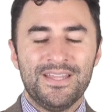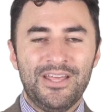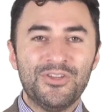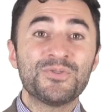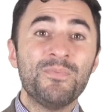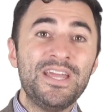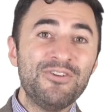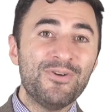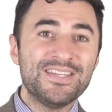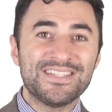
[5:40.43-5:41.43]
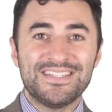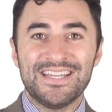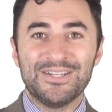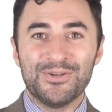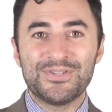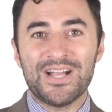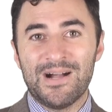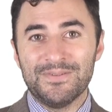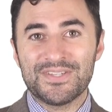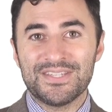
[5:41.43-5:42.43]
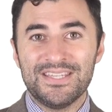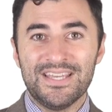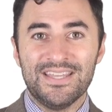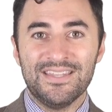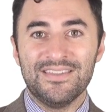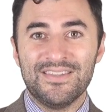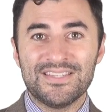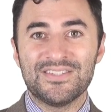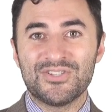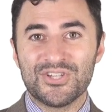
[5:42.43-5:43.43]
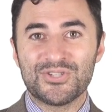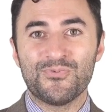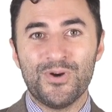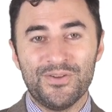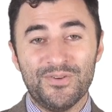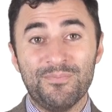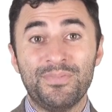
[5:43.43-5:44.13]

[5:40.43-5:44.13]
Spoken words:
Now there's many ways to take notes, obviously, and this is just one of them.